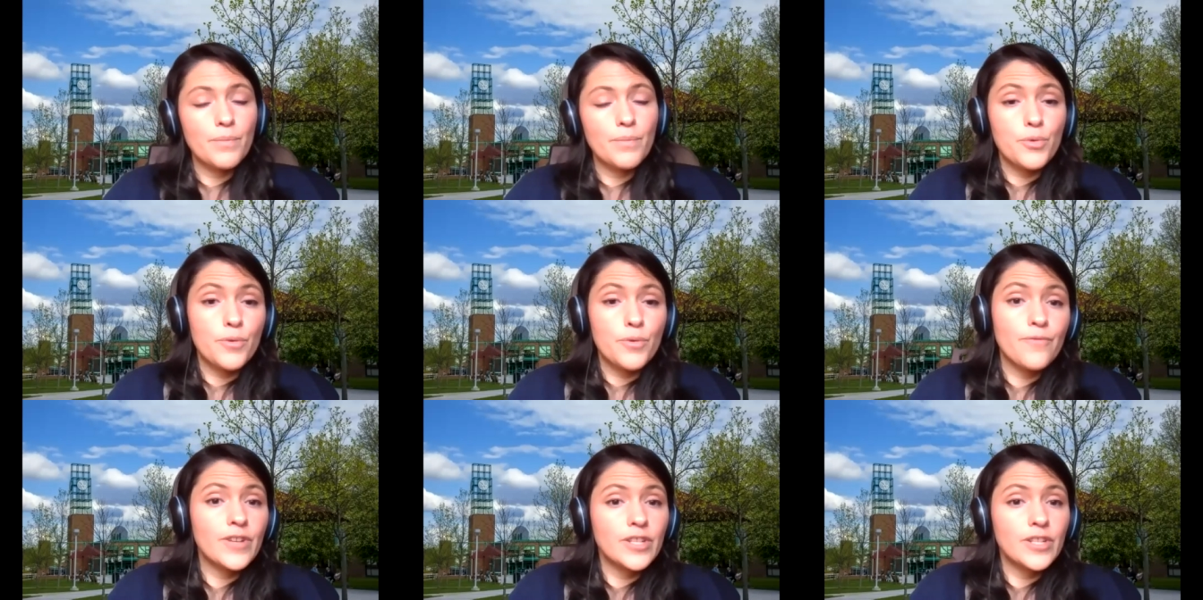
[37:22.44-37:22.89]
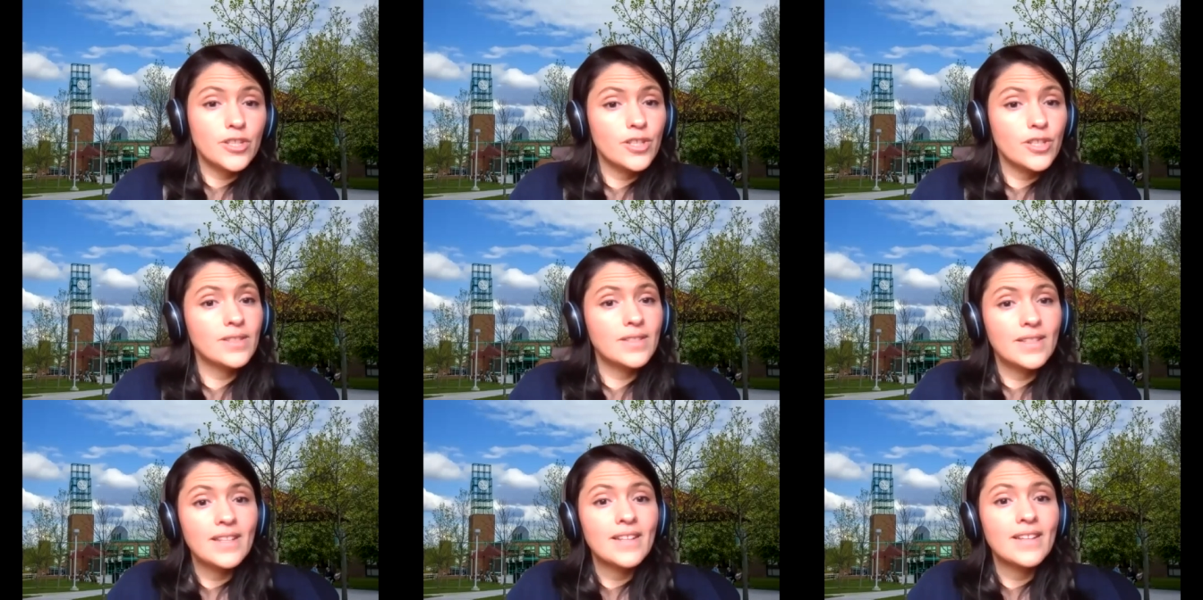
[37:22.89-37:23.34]

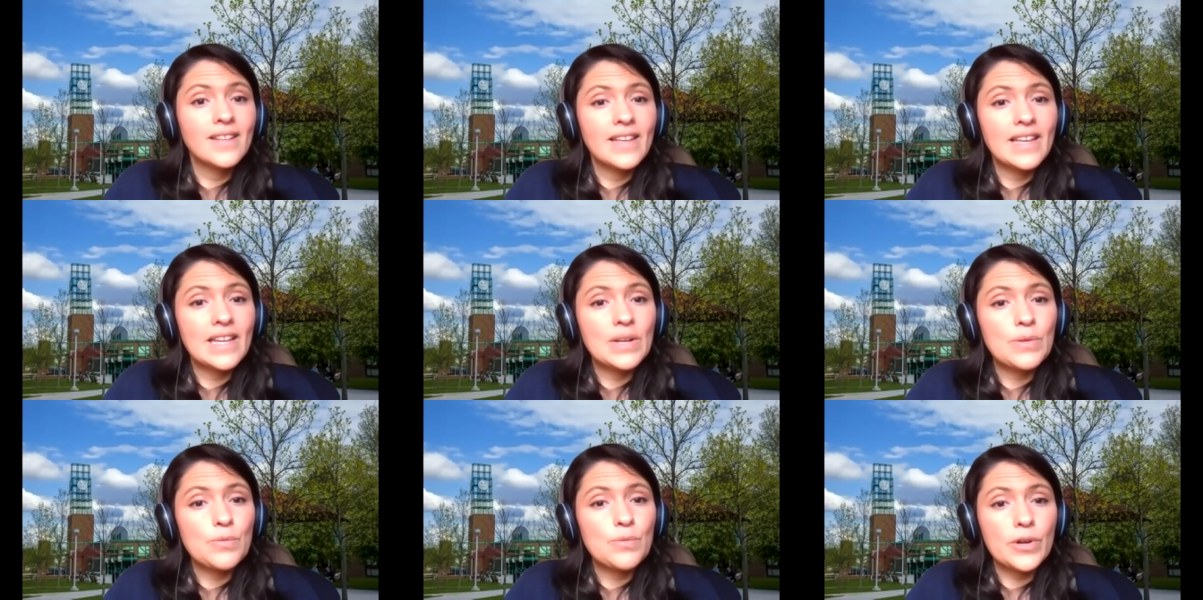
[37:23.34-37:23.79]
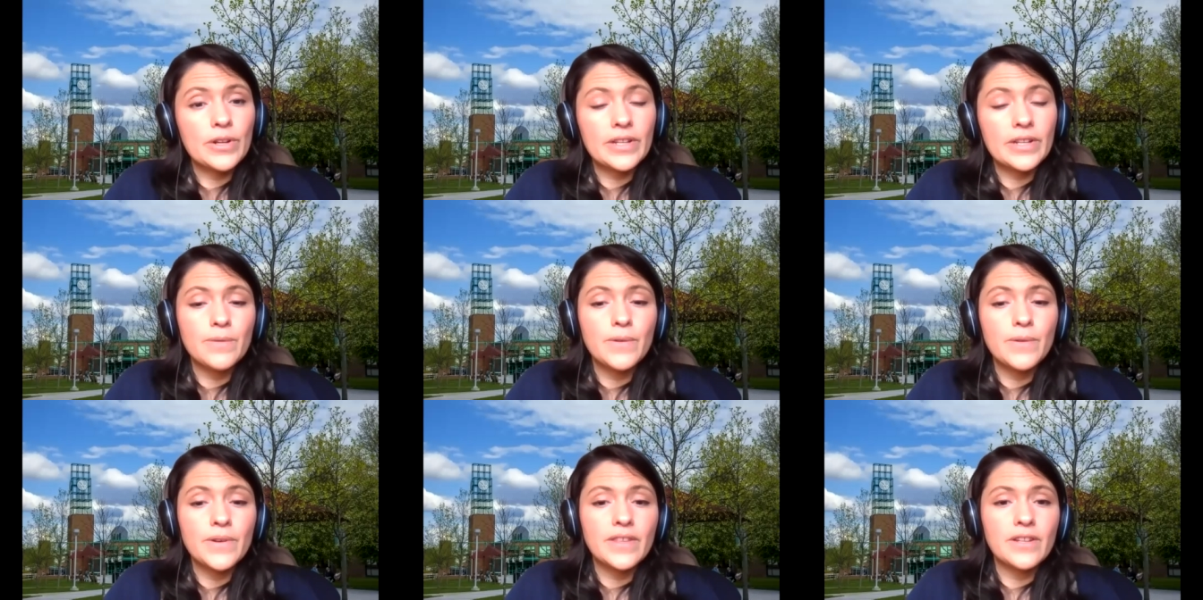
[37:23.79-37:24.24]
proficient in
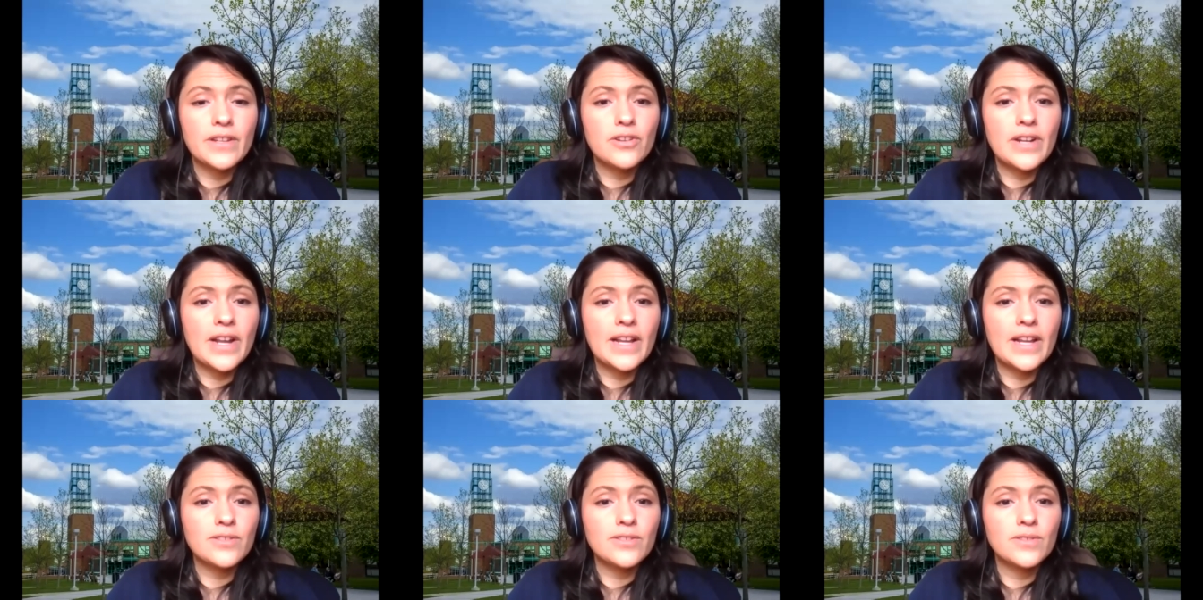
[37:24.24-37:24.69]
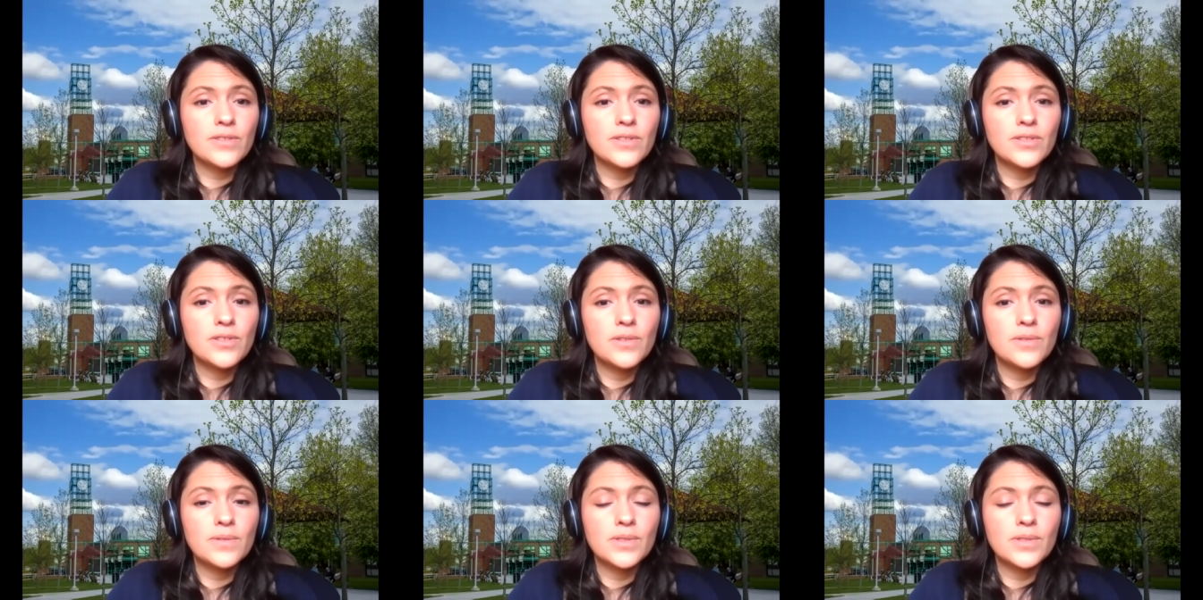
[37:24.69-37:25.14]
working with international
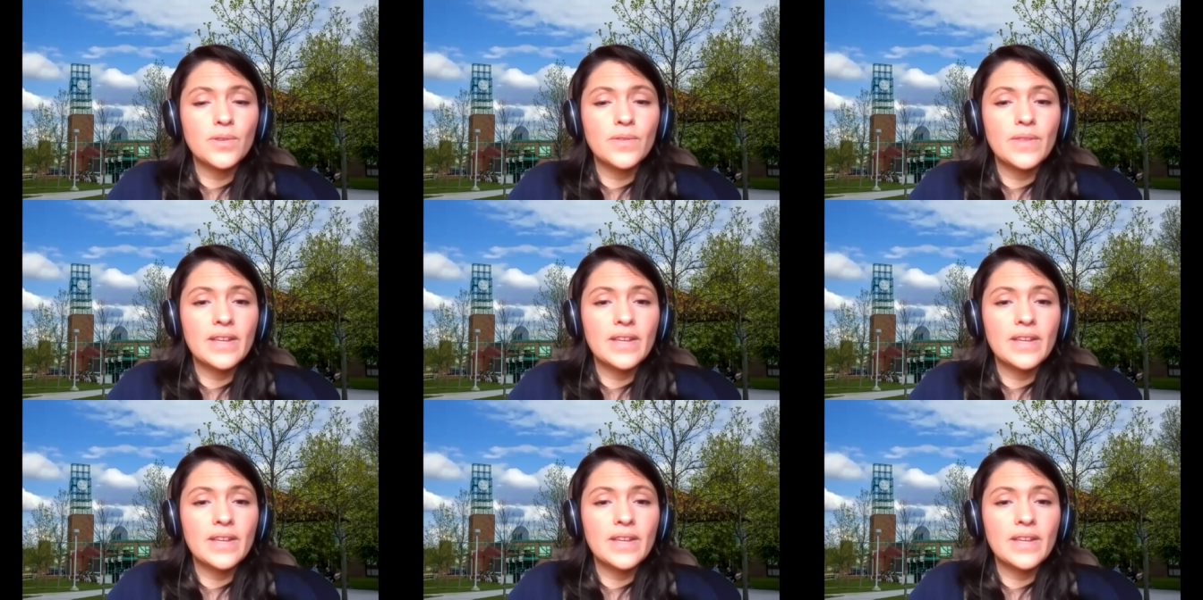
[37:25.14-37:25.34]
students,